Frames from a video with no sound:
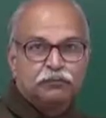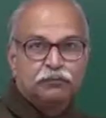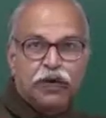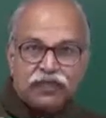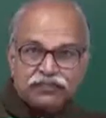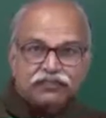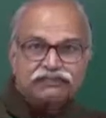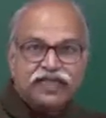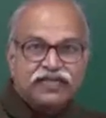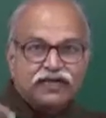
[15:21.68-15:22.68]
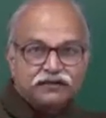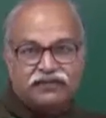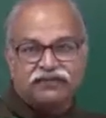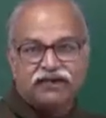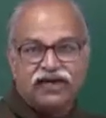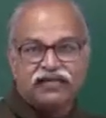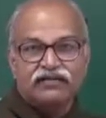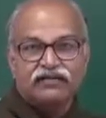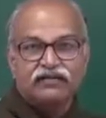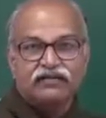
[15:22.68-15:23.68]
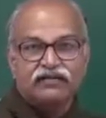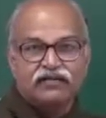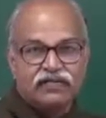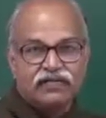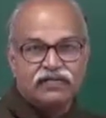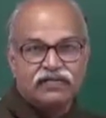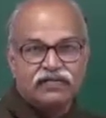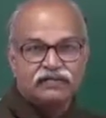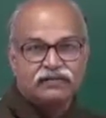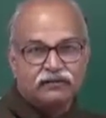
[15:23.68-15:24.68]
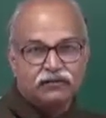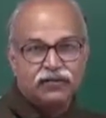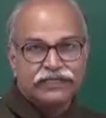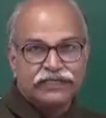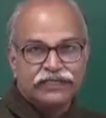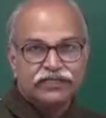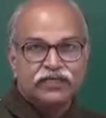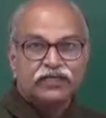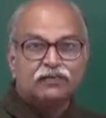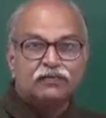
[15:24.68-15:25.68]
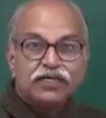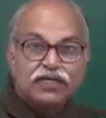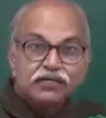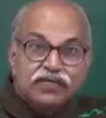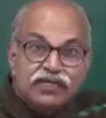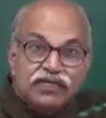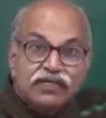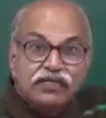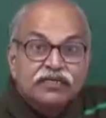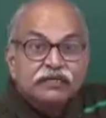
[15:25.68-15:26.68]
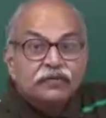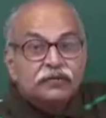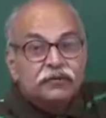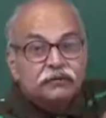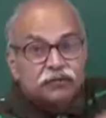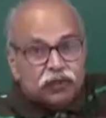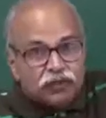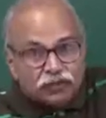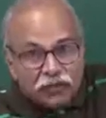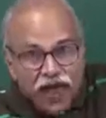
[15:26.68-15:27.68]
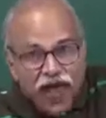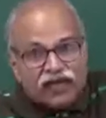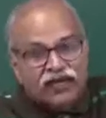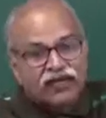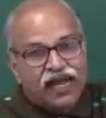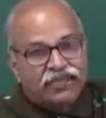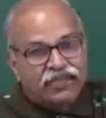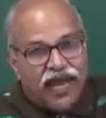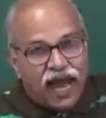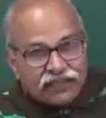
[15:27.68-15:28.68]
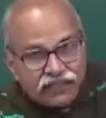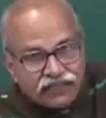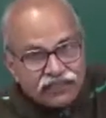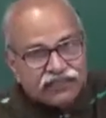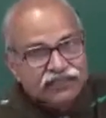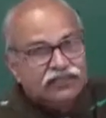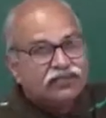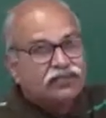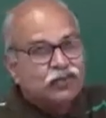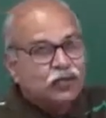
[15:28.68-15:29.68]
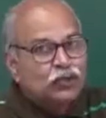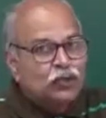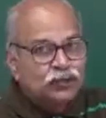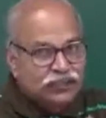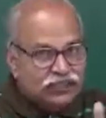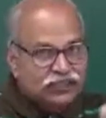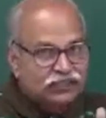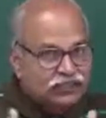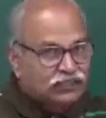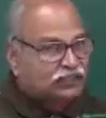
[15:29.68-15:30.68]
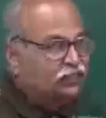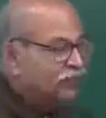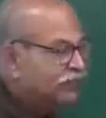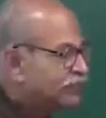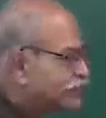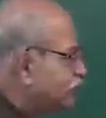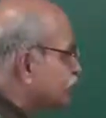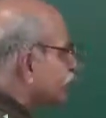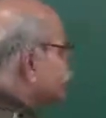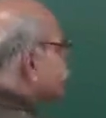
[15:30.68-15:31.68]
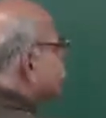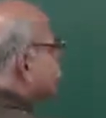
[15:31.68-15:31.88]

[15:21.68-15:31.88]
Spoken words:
part of that amplified signal or voltage must be brought back and added to this oscillating circuit.